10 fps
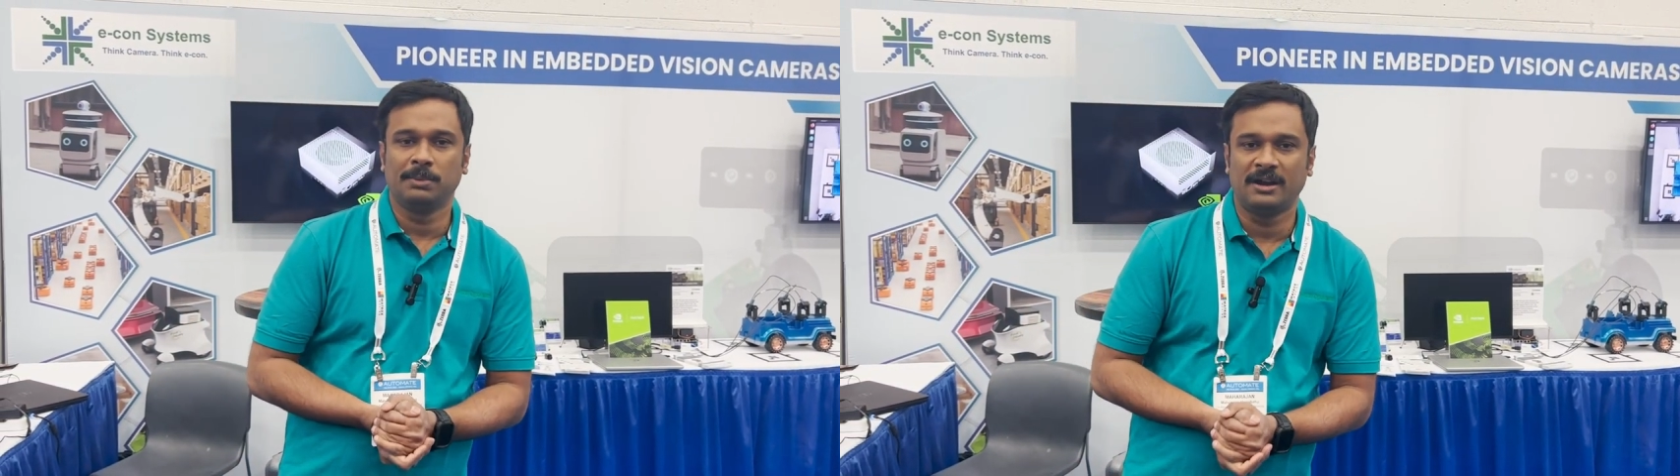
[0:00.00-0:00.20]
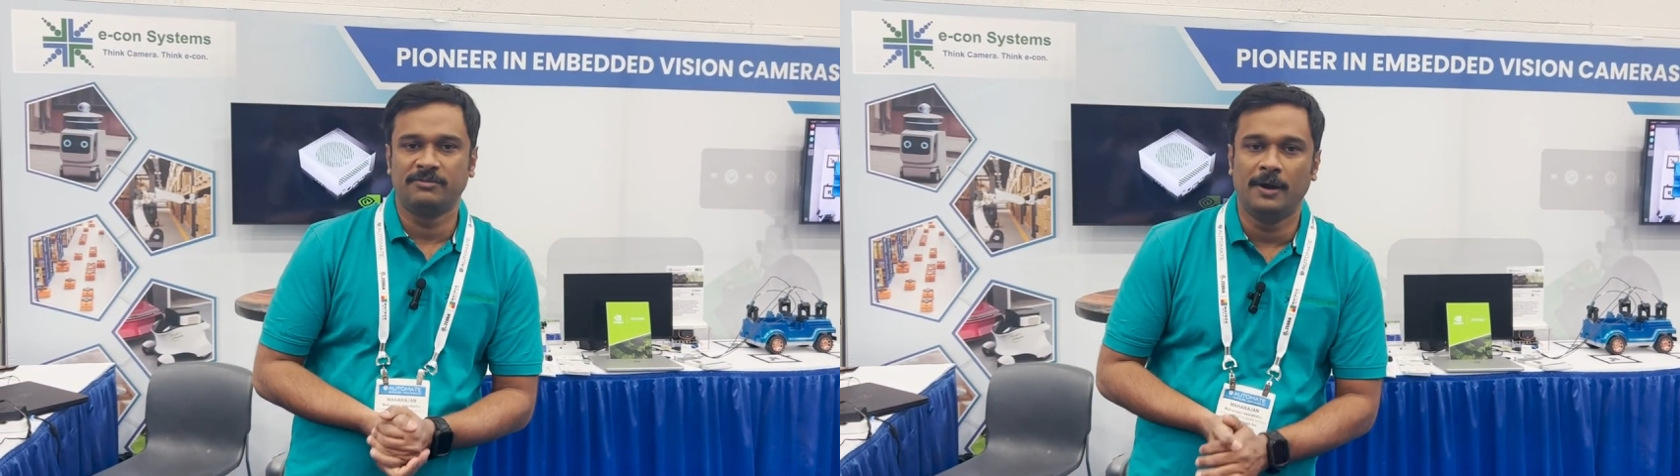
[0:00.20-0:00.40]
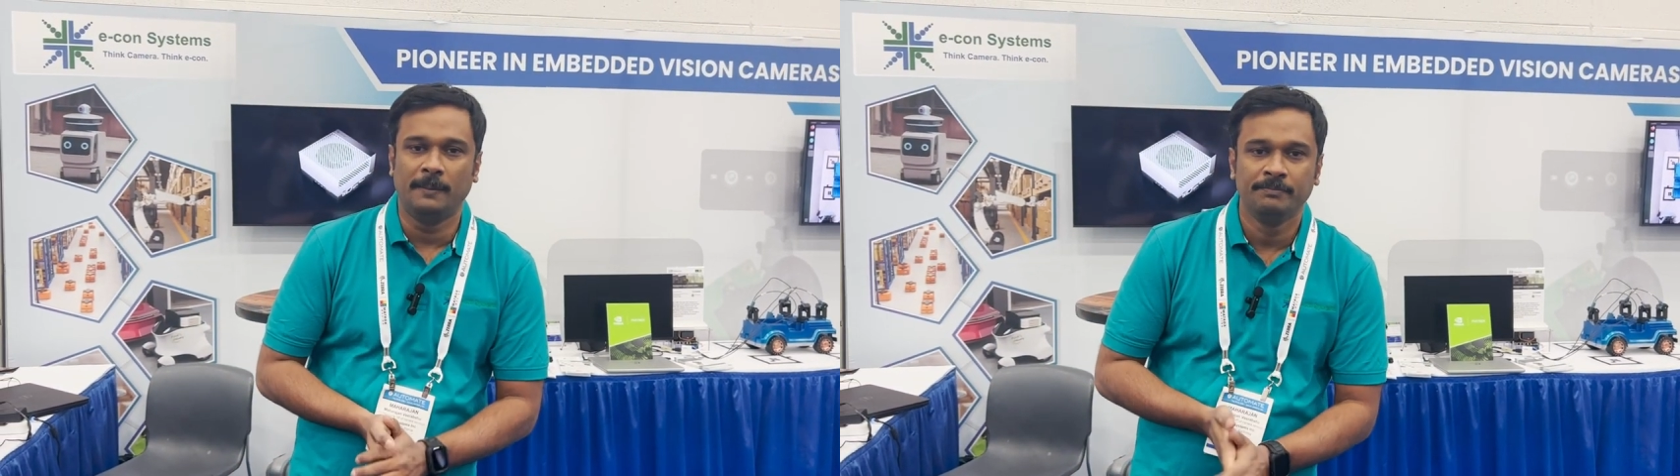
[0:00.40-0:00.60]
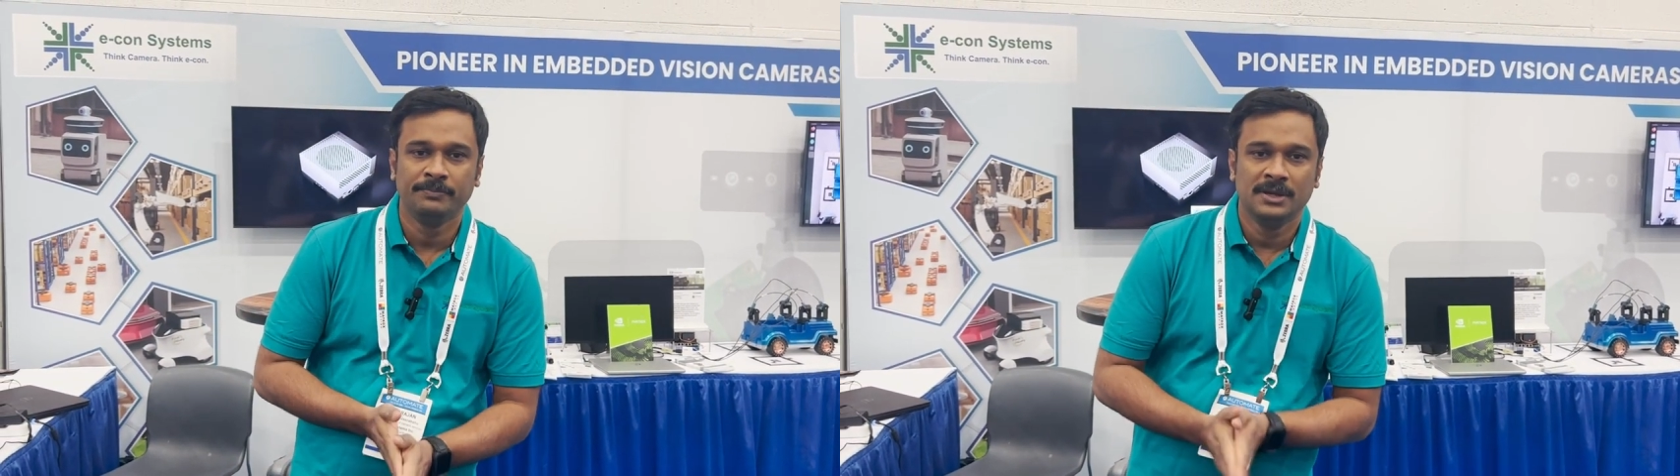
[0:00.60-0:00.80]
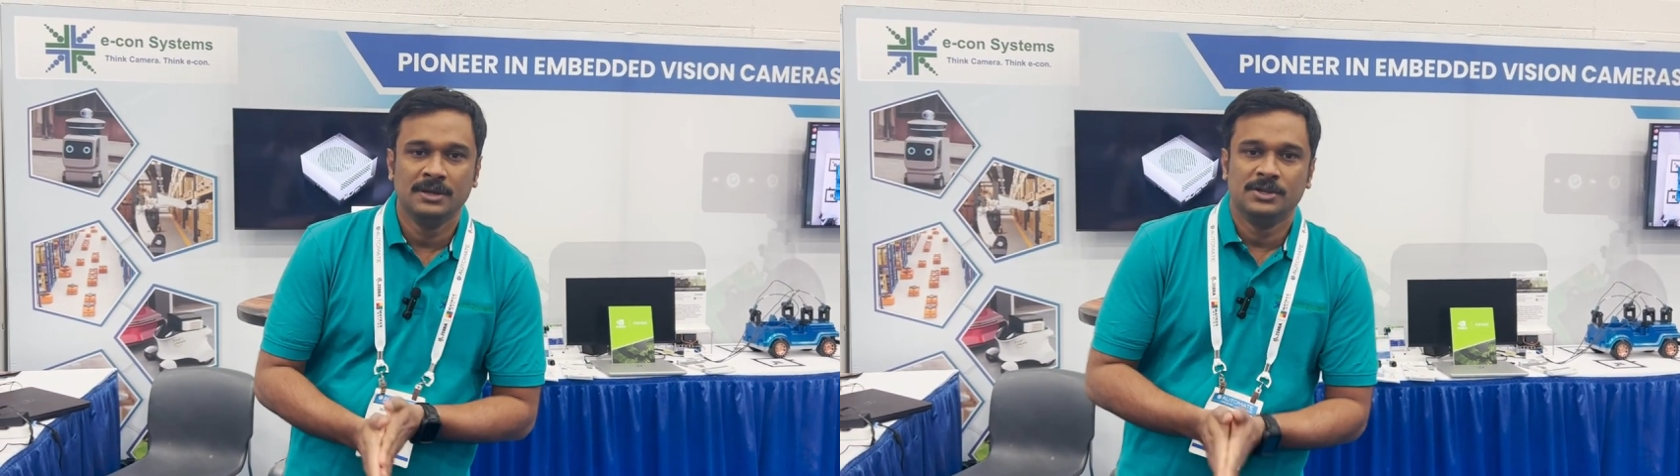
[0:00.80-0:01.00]

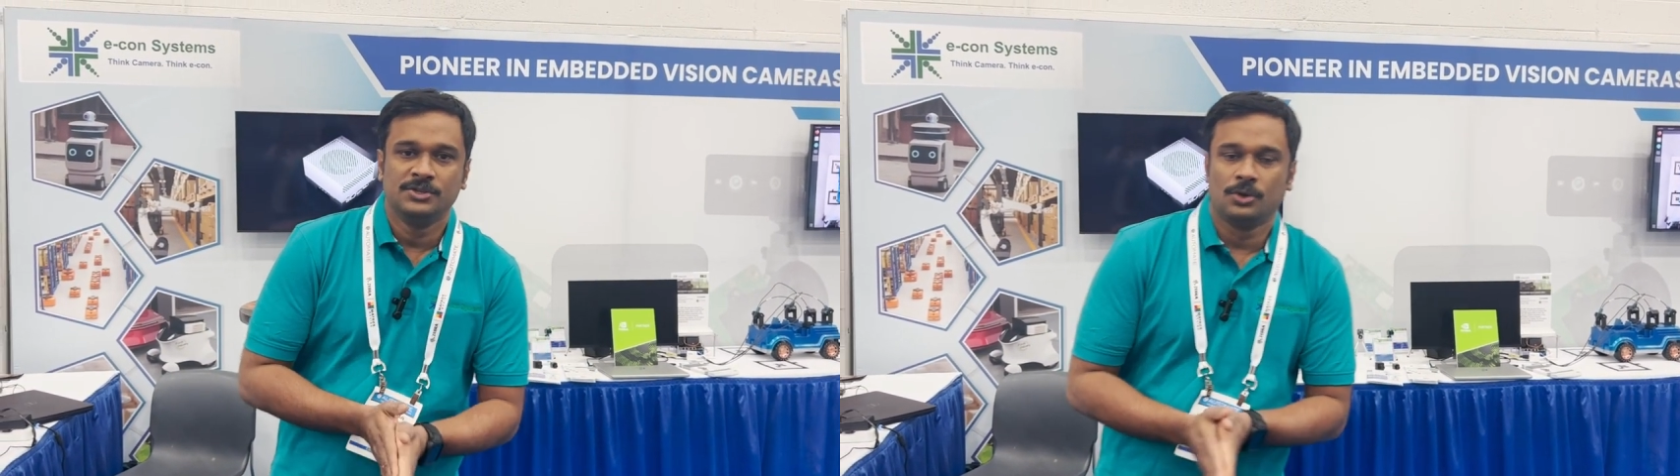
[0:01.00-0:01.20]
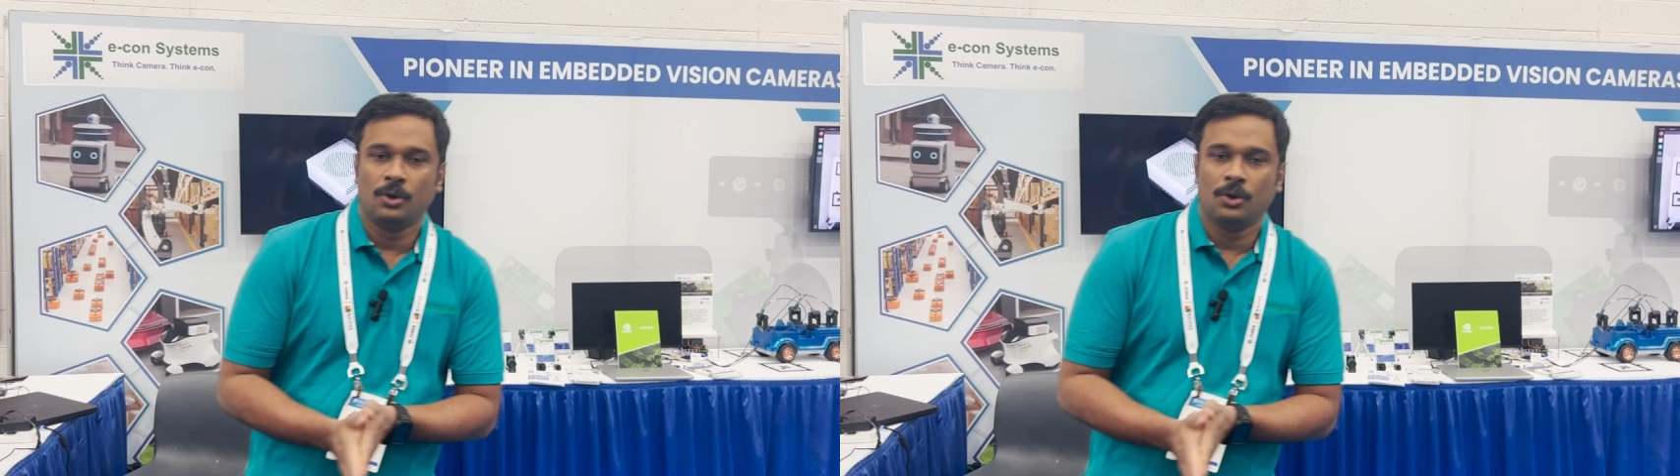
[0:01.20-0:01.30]
platform. So